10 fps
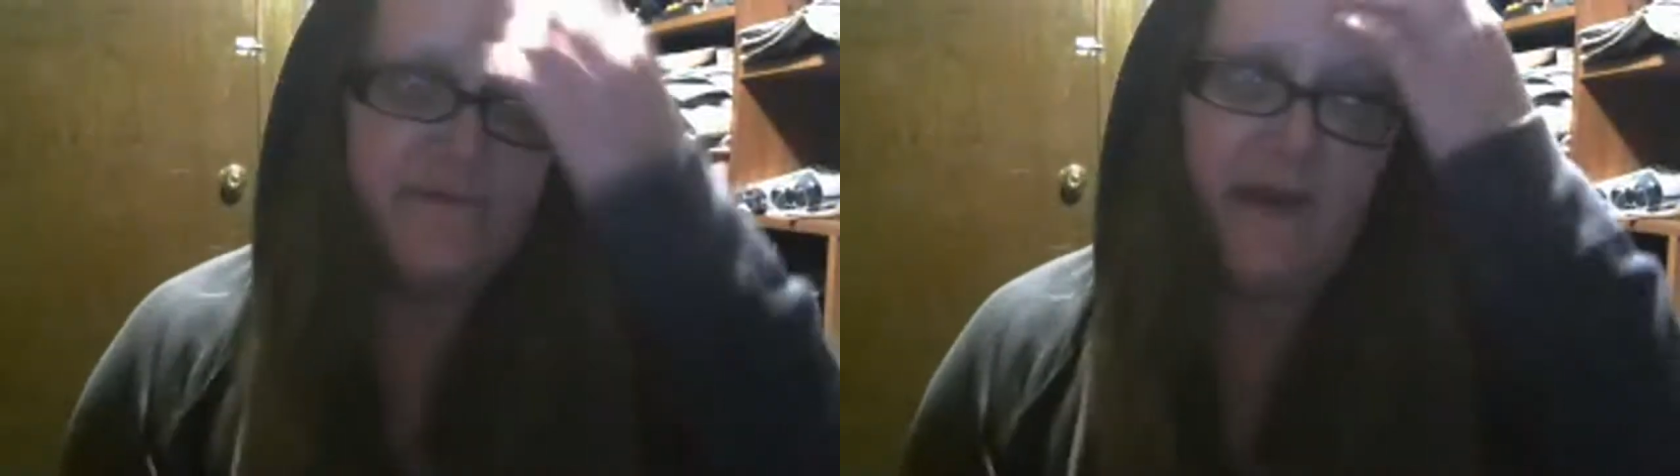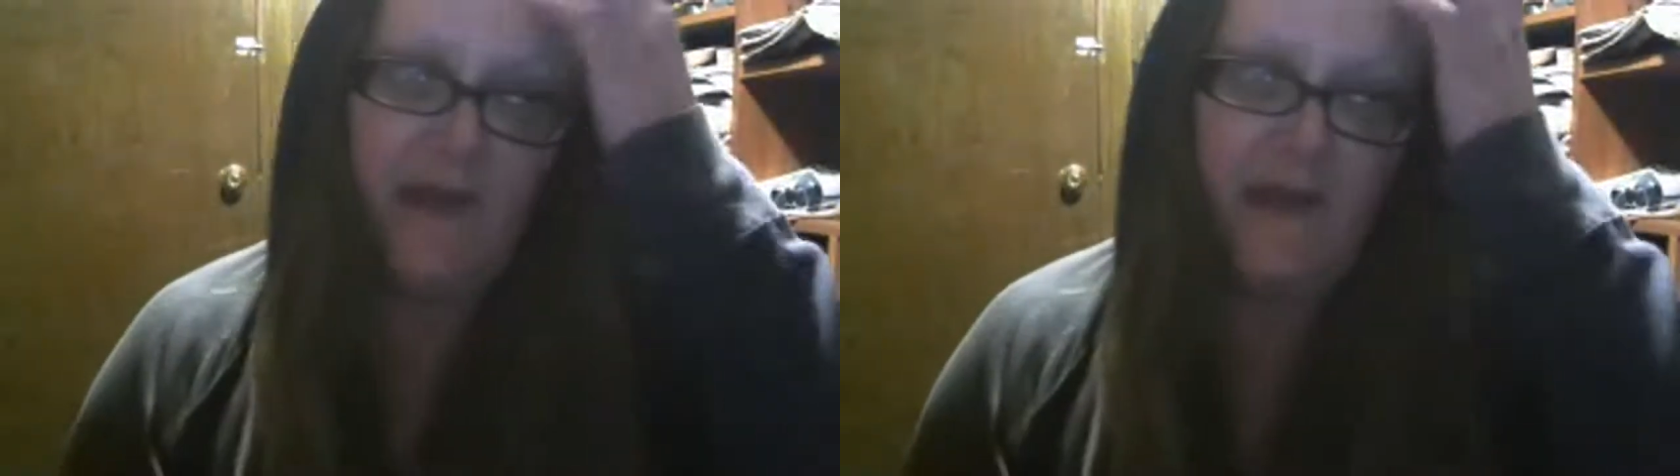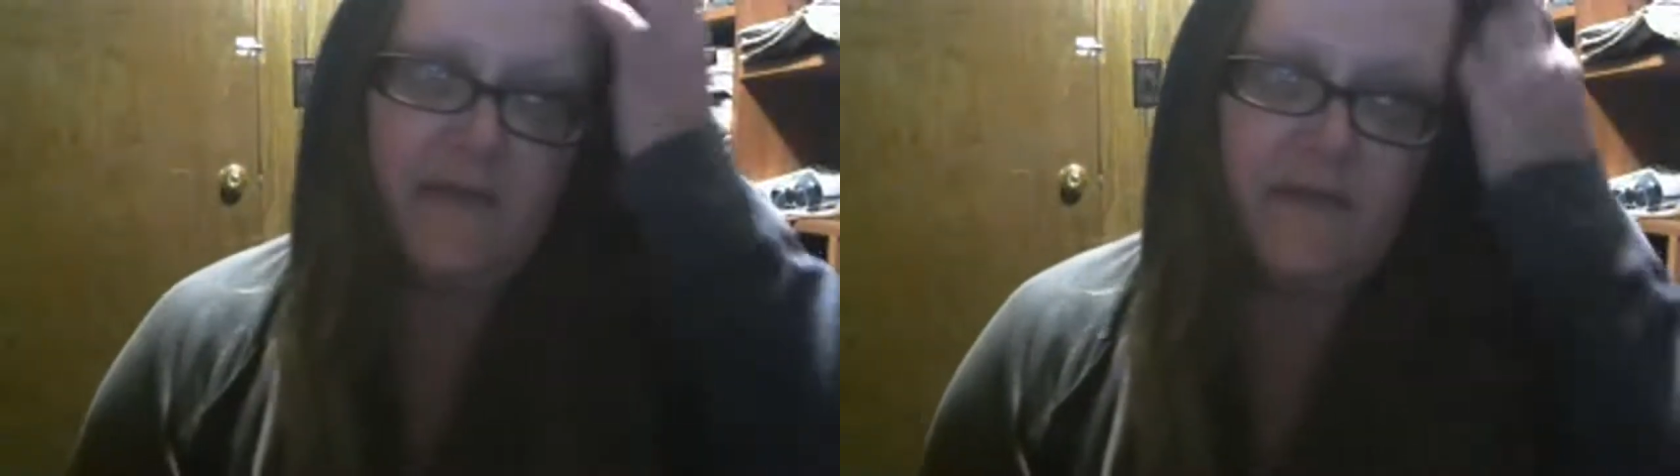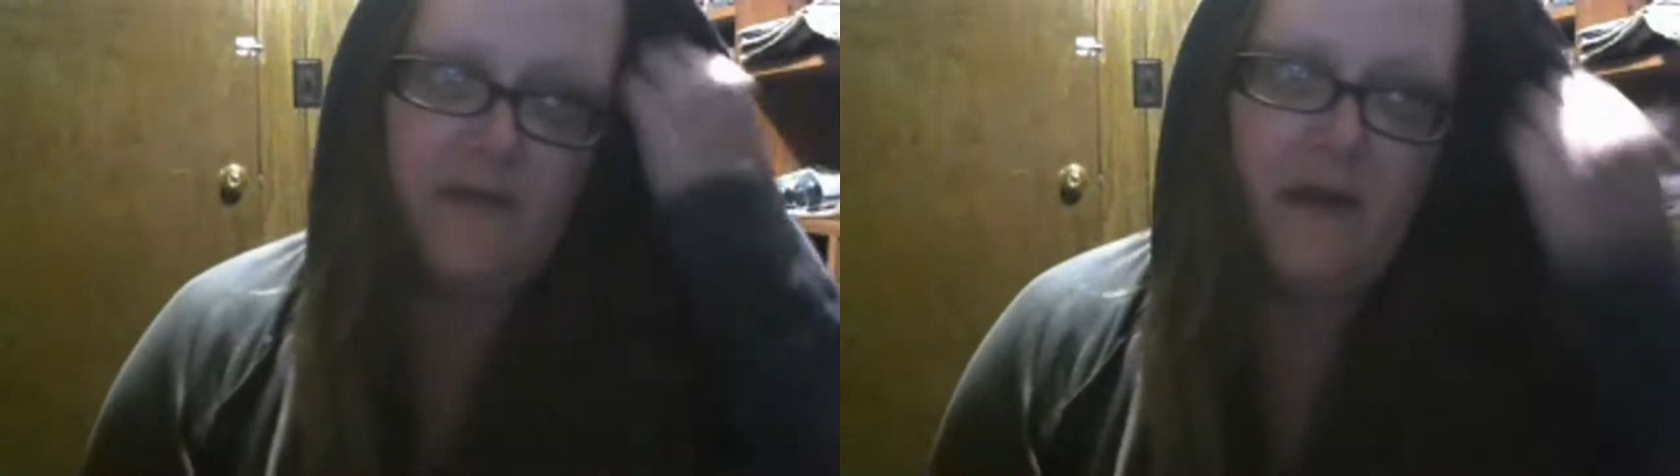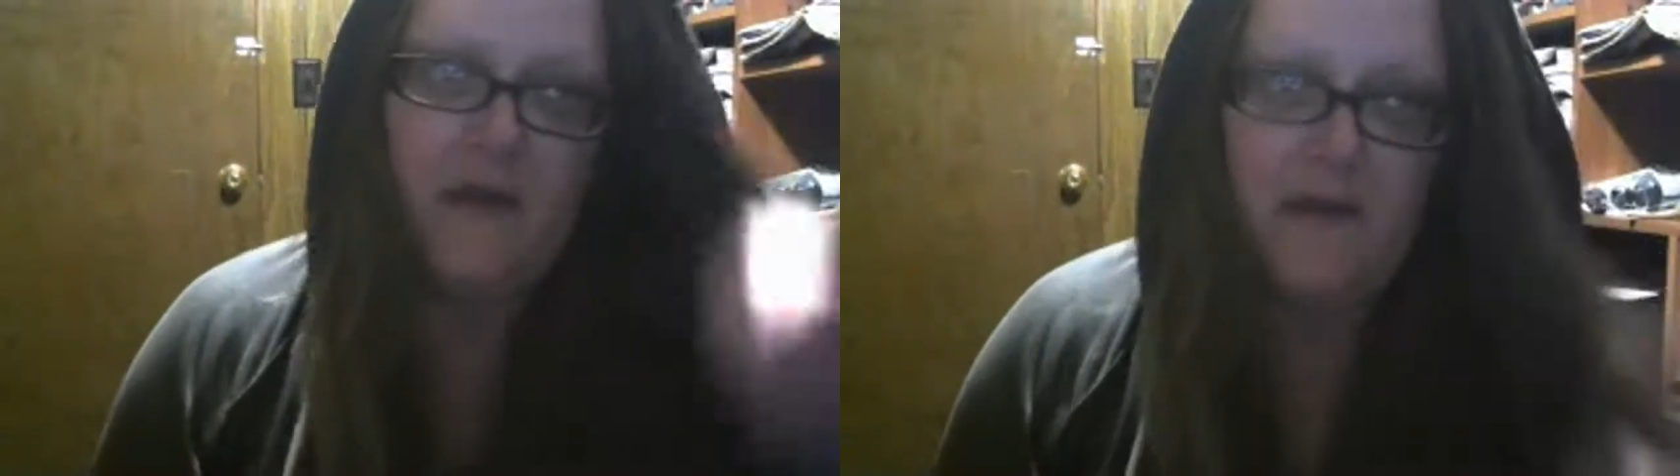I had to
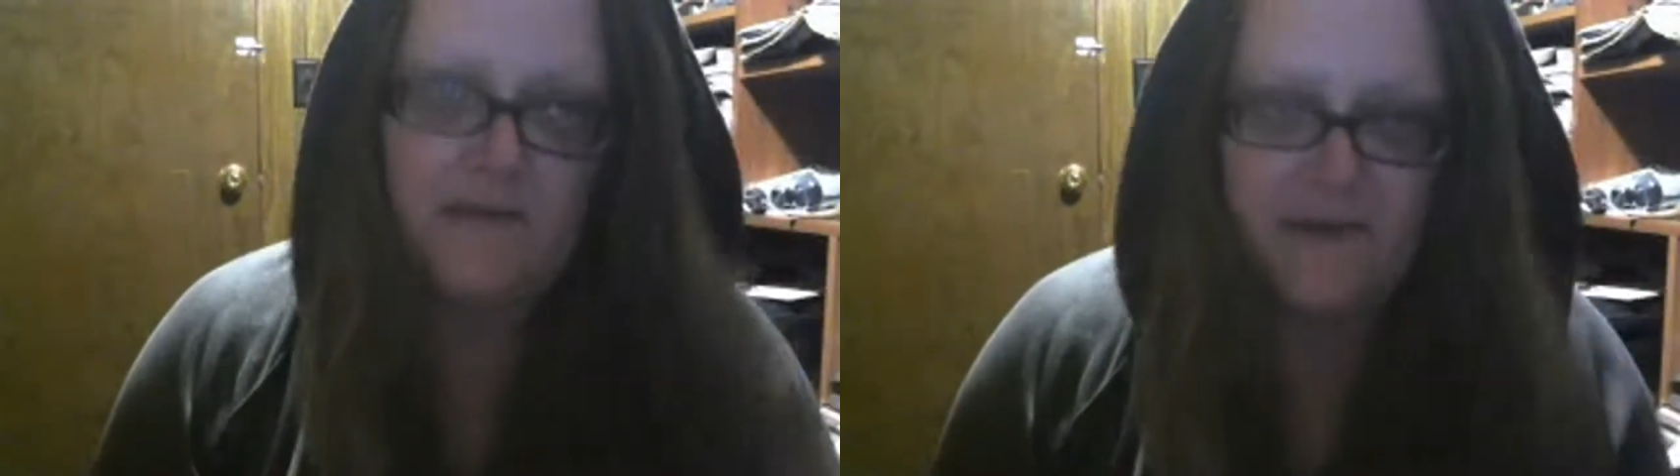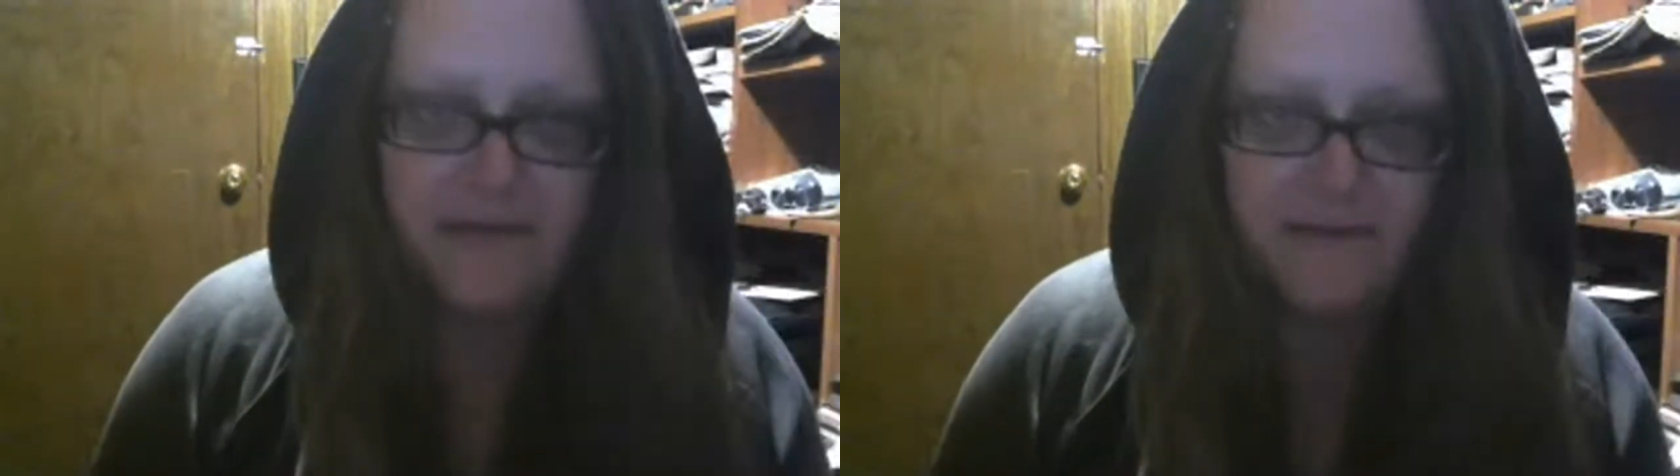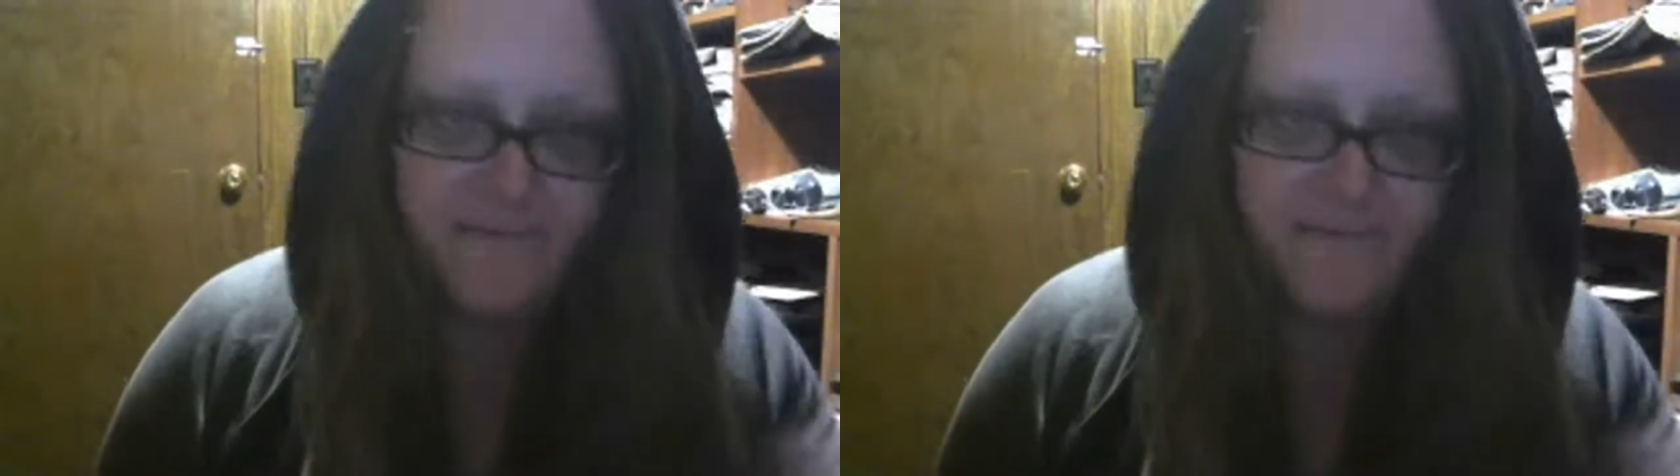take the